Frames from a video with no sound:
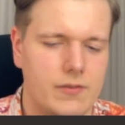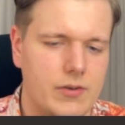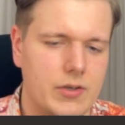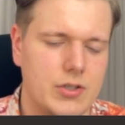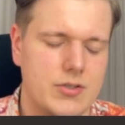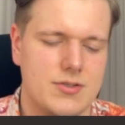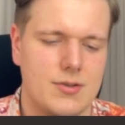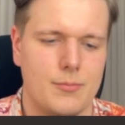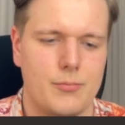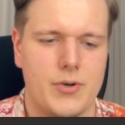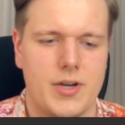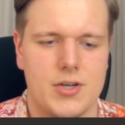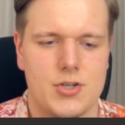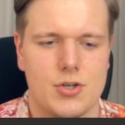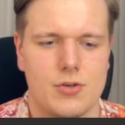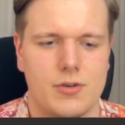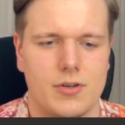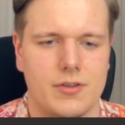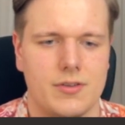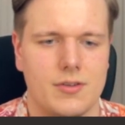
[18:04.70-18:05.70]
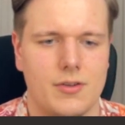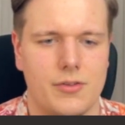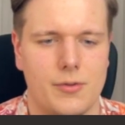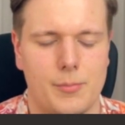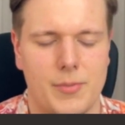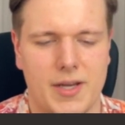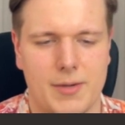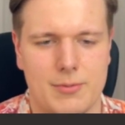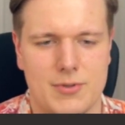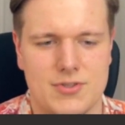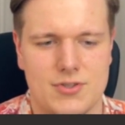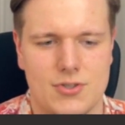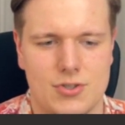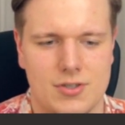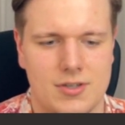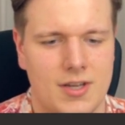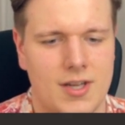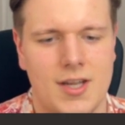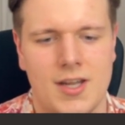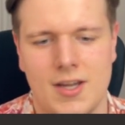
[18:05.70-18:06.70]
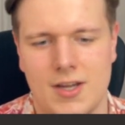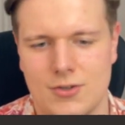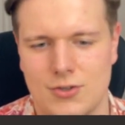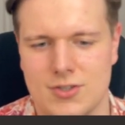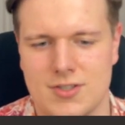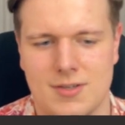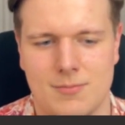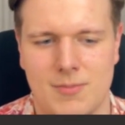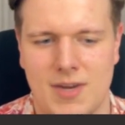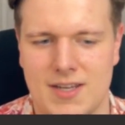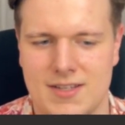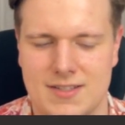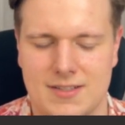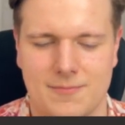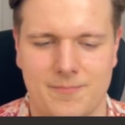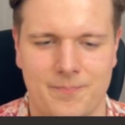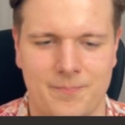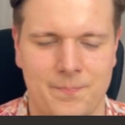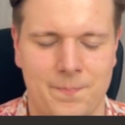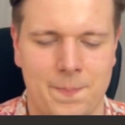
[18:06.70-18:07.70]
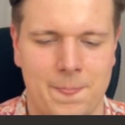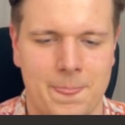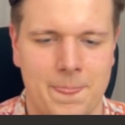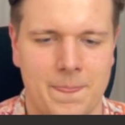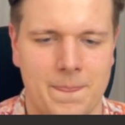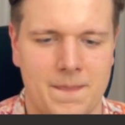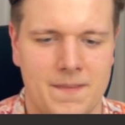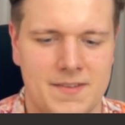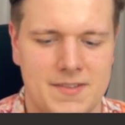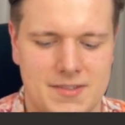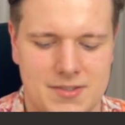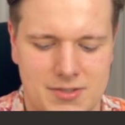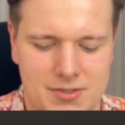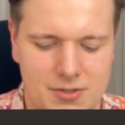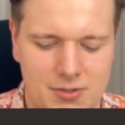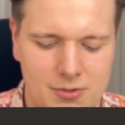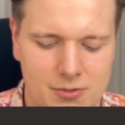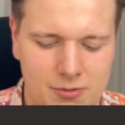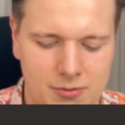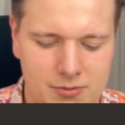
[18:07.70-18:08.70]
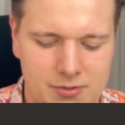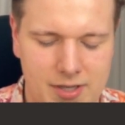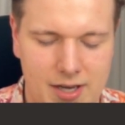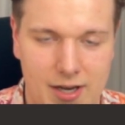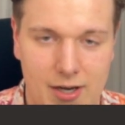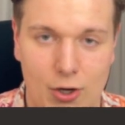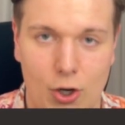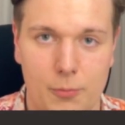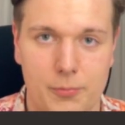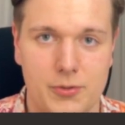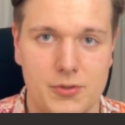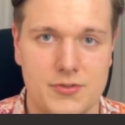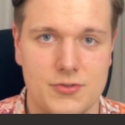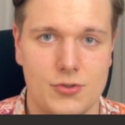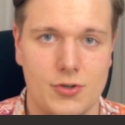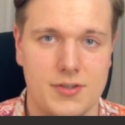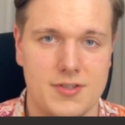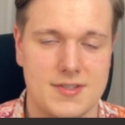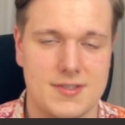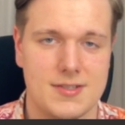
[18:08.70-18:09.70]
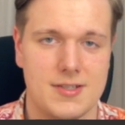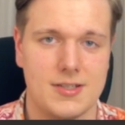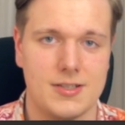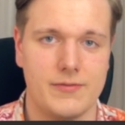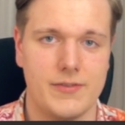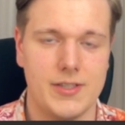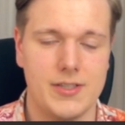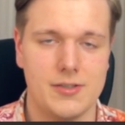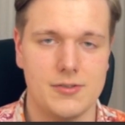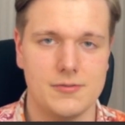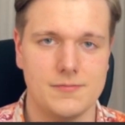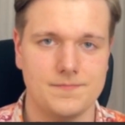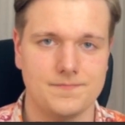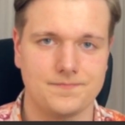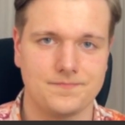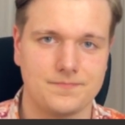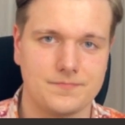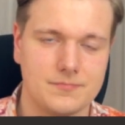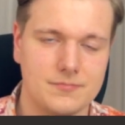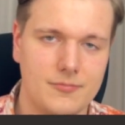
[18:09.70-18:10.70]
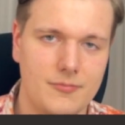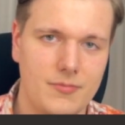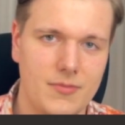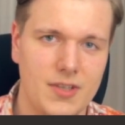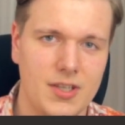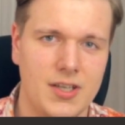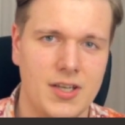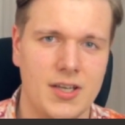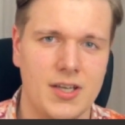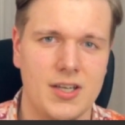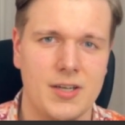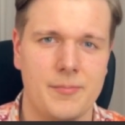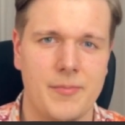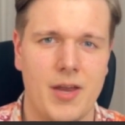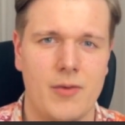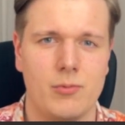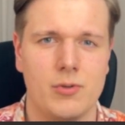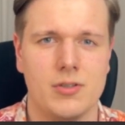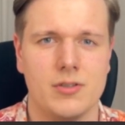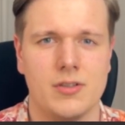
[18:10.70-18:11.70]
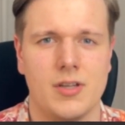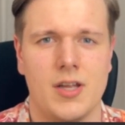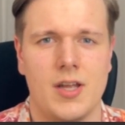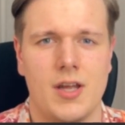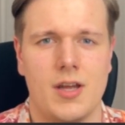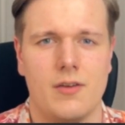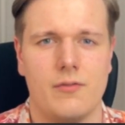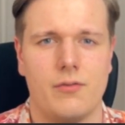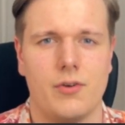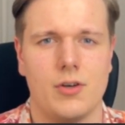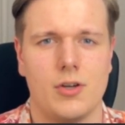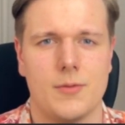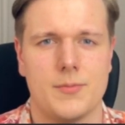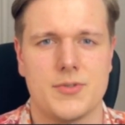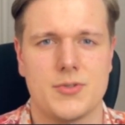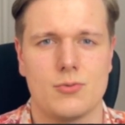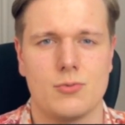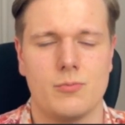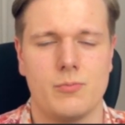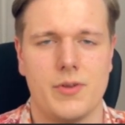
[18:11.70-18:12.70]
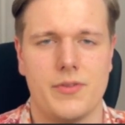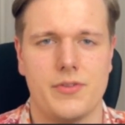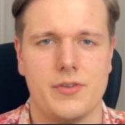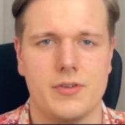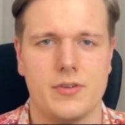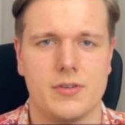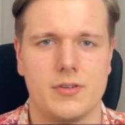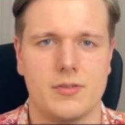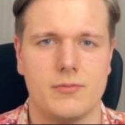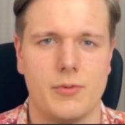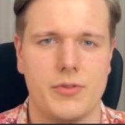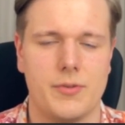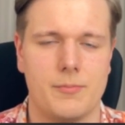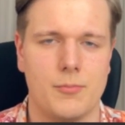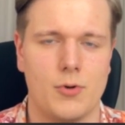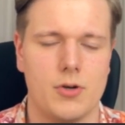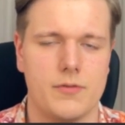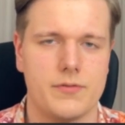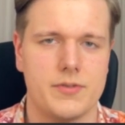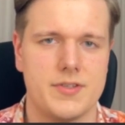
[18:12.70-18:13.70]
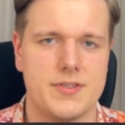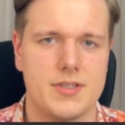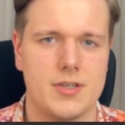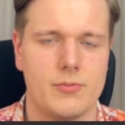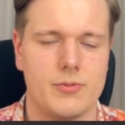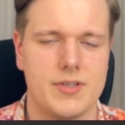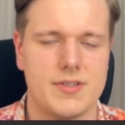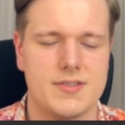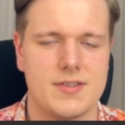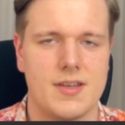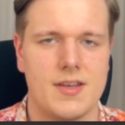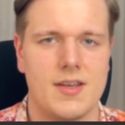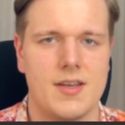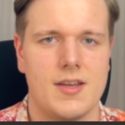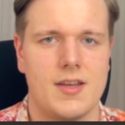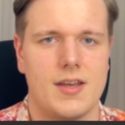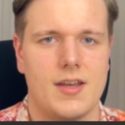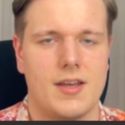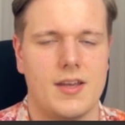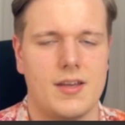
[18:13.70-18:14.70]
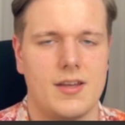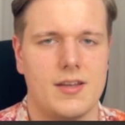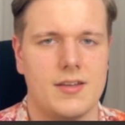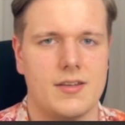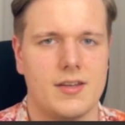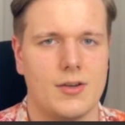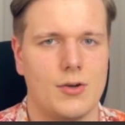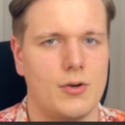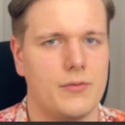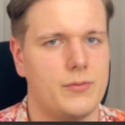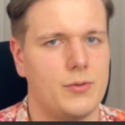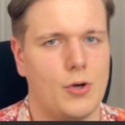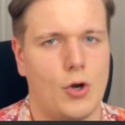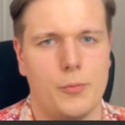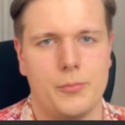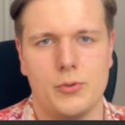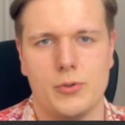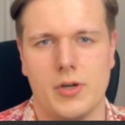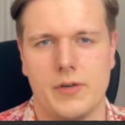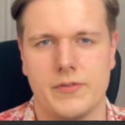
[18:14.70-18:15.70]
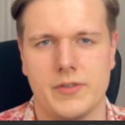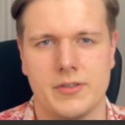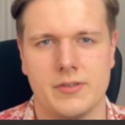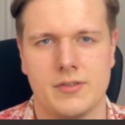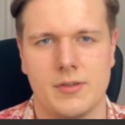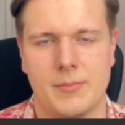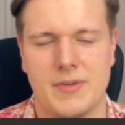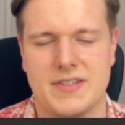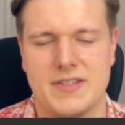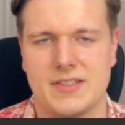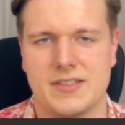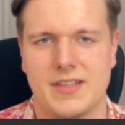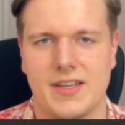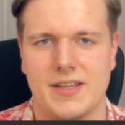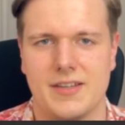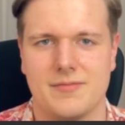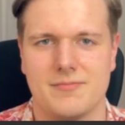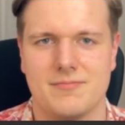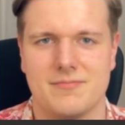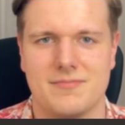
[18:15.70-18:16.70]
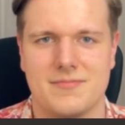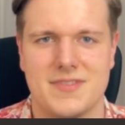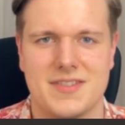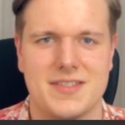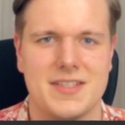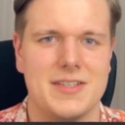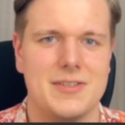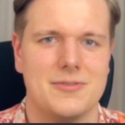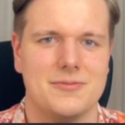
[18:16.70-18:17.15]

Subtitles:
some pressure on the black position. Just amazing. So yeah, I hope you enjoyed this little video. I will follow up soon with the Morphy series, and I hope you have an amazing day. See you.